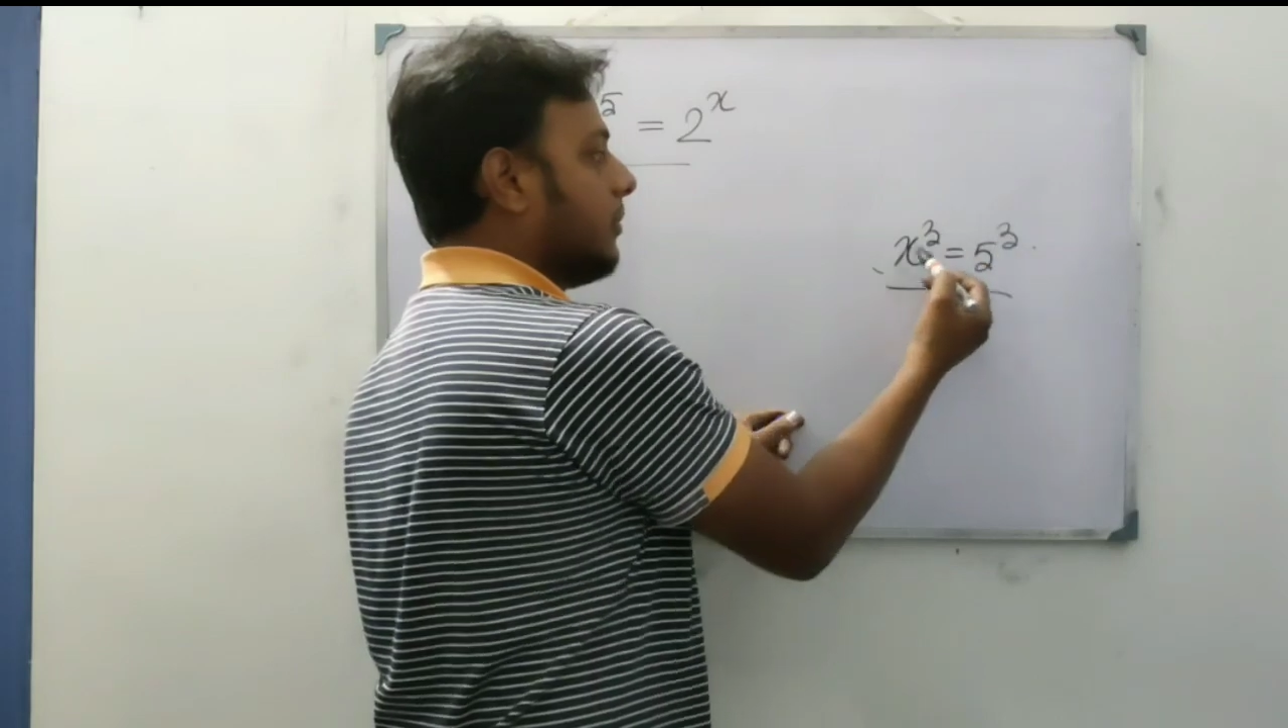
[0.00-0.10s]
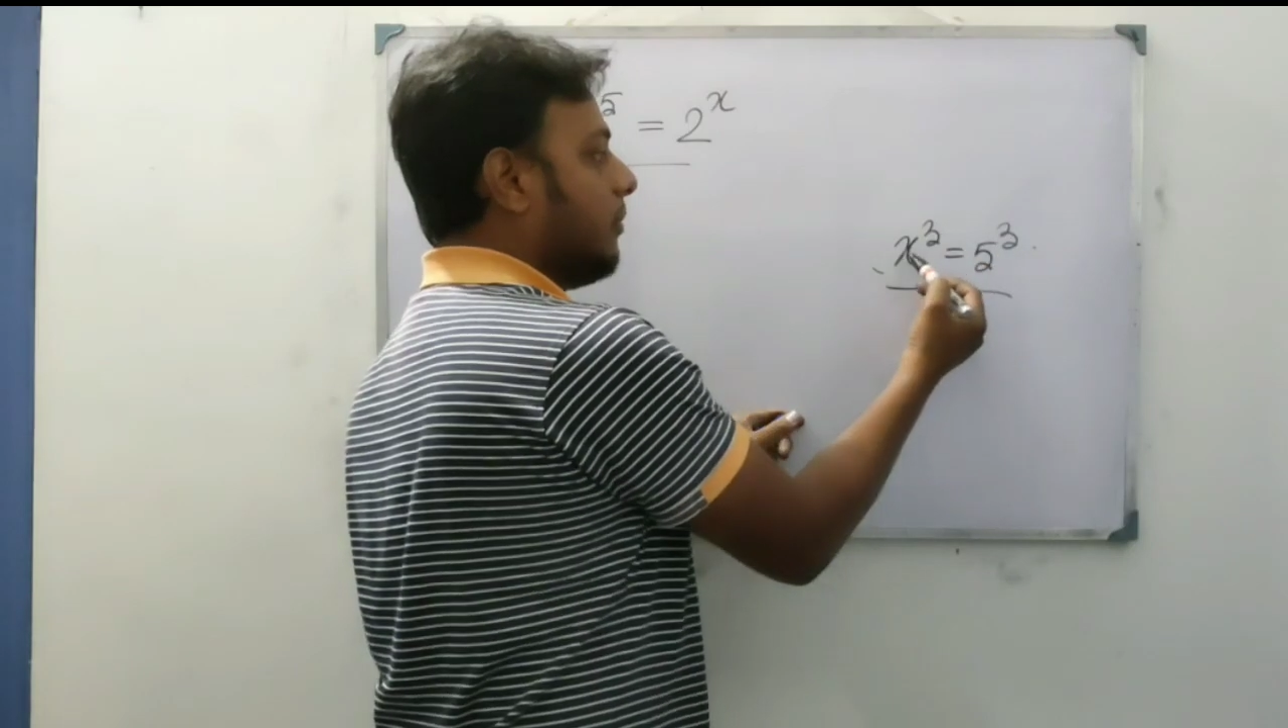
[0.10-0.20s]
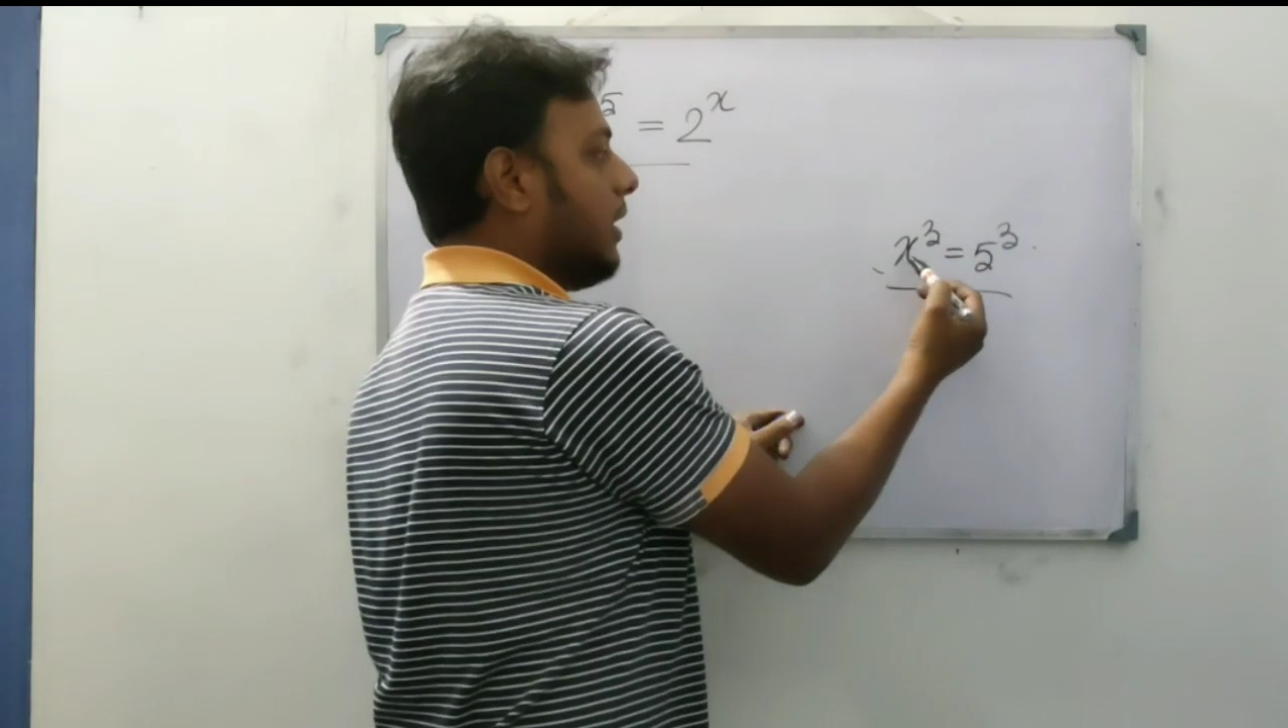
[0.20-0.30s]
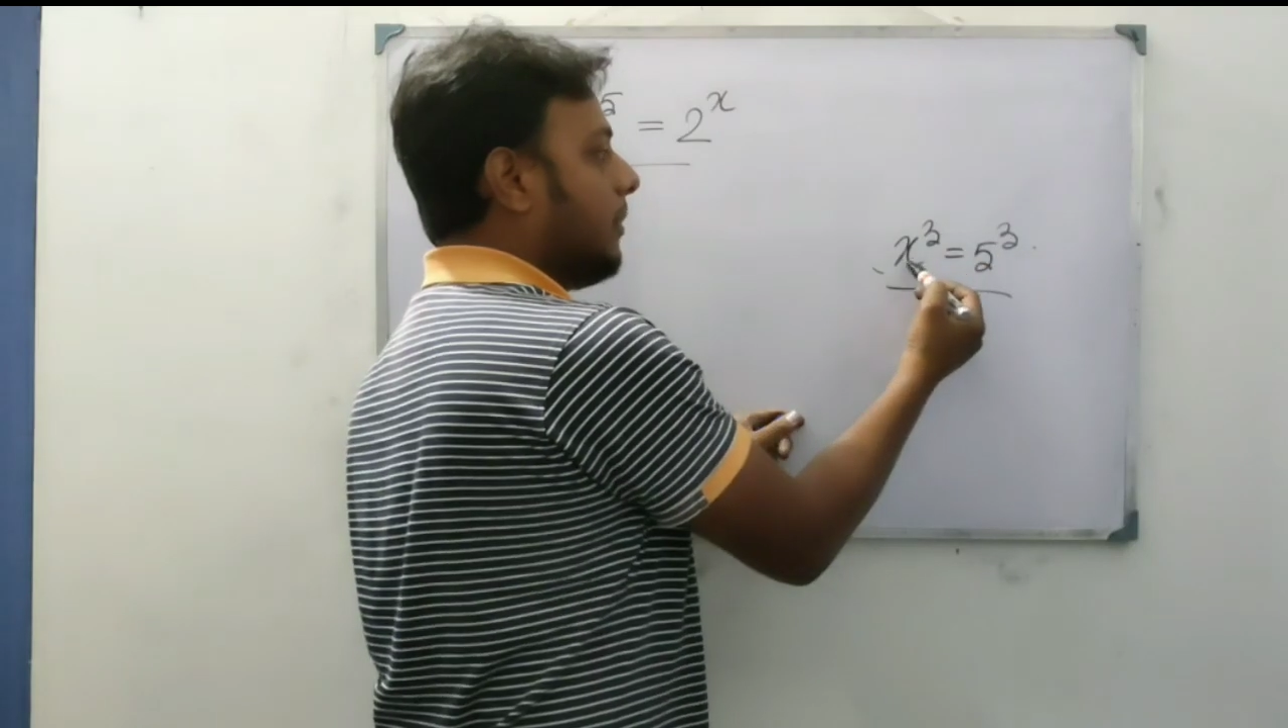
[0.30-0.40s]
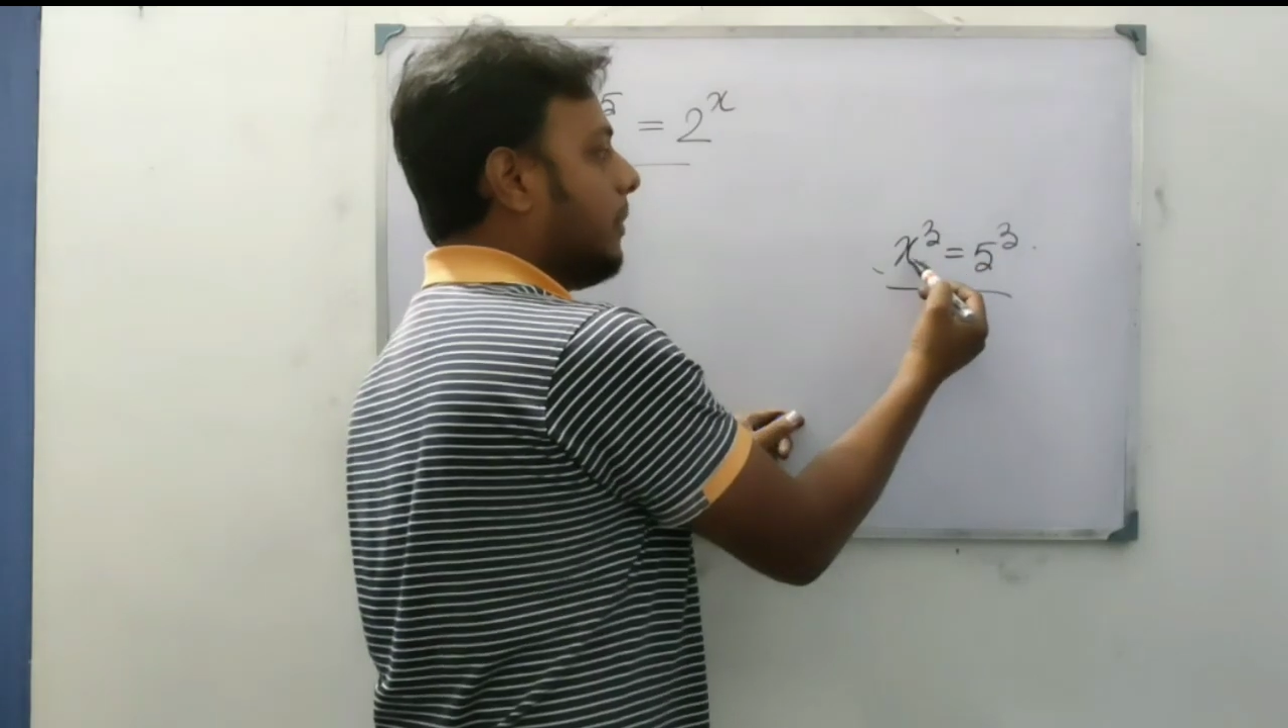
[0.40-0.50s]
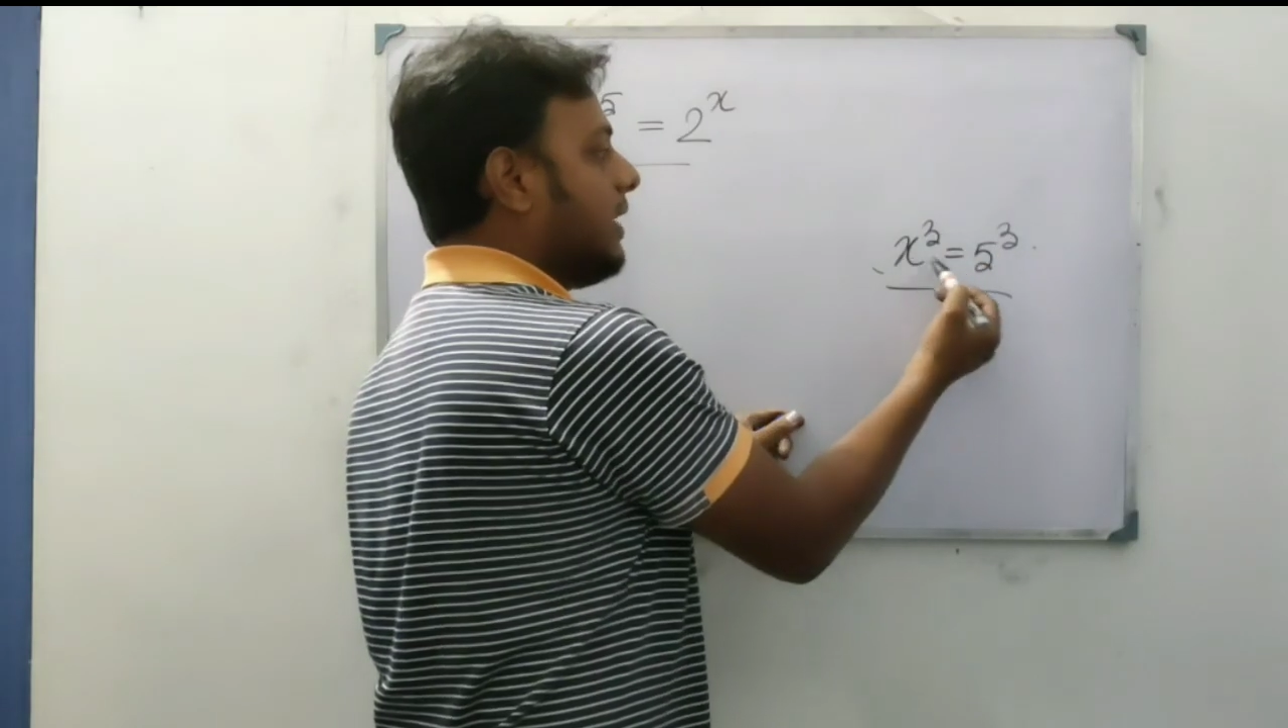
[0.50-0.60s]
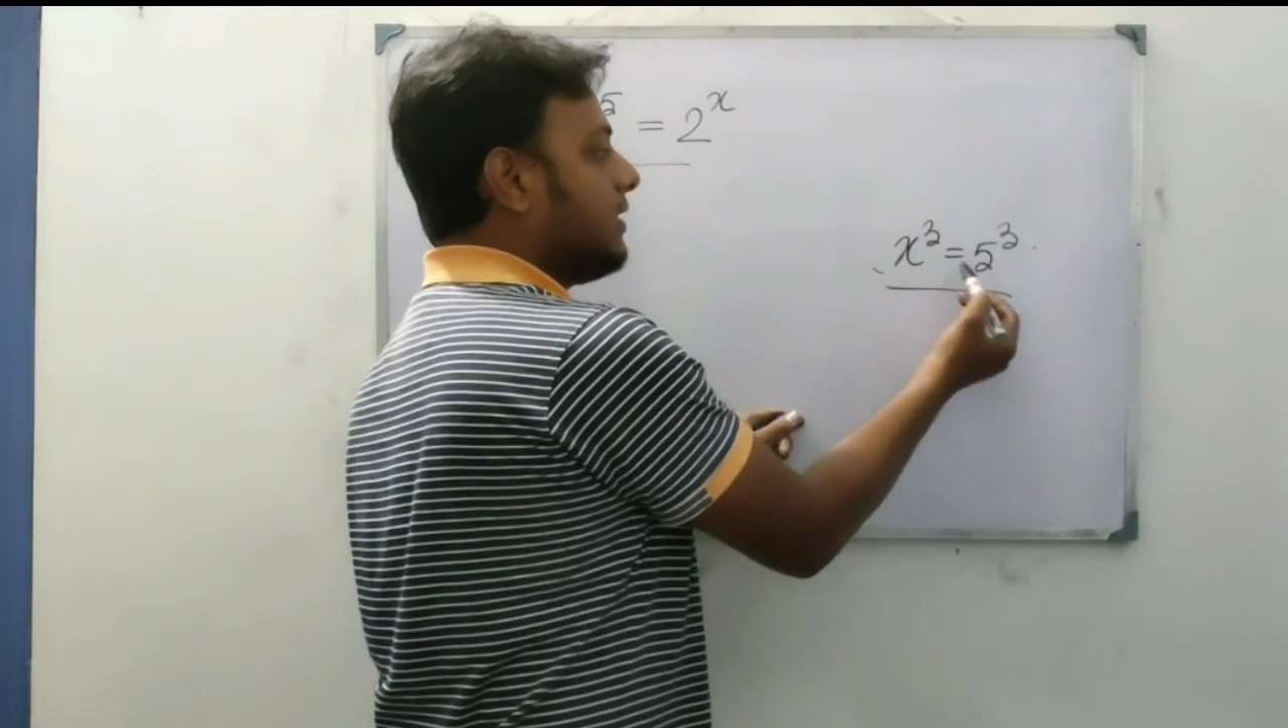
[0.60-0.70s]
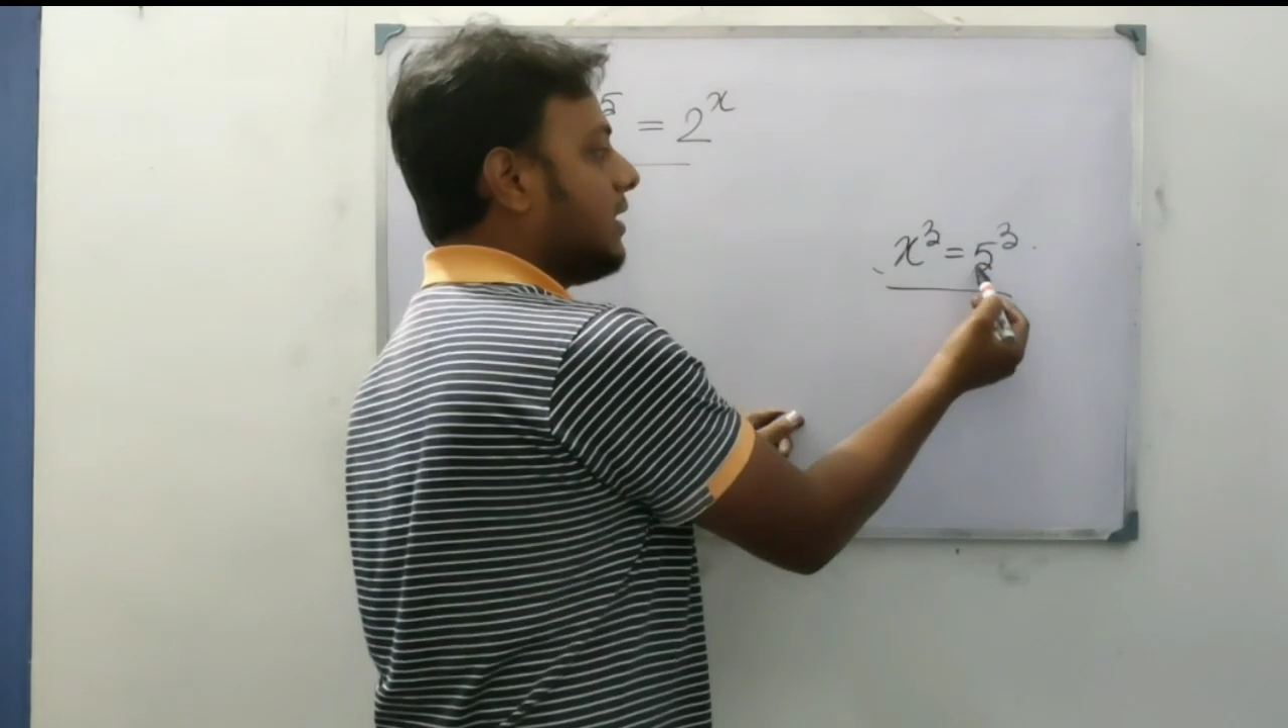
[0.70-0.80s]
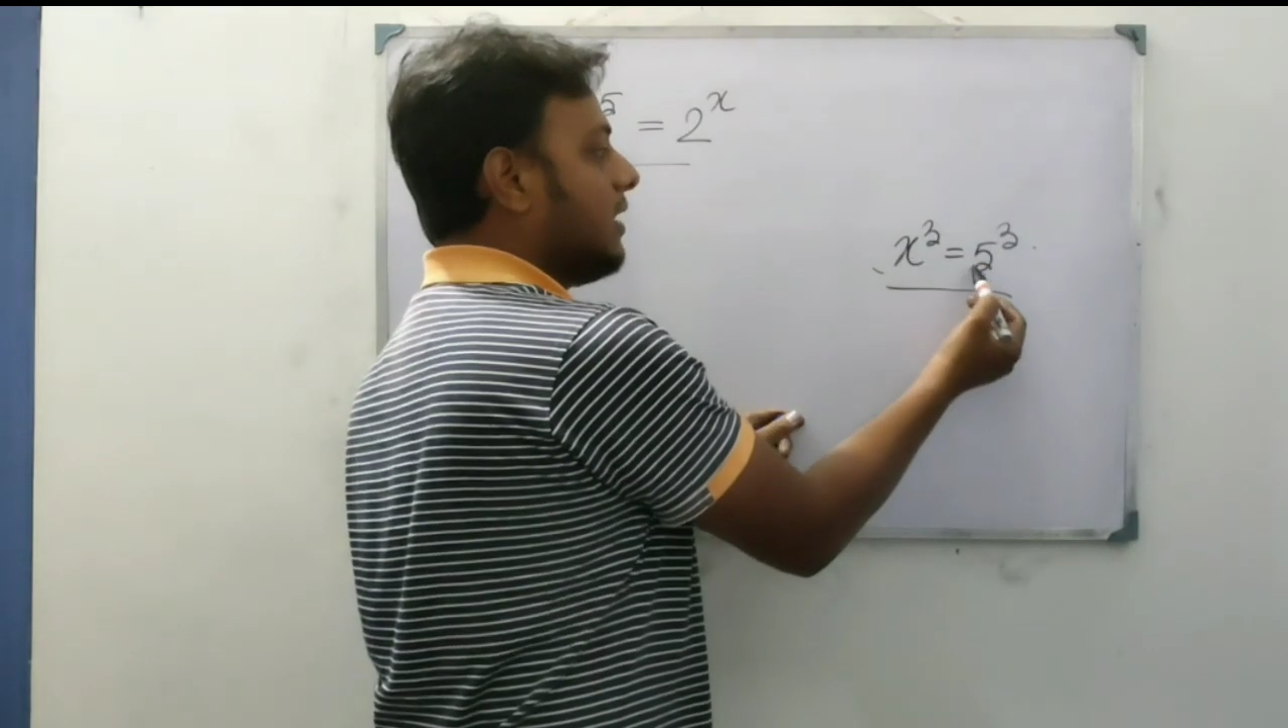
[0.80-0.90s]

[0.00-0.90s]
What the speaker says: but base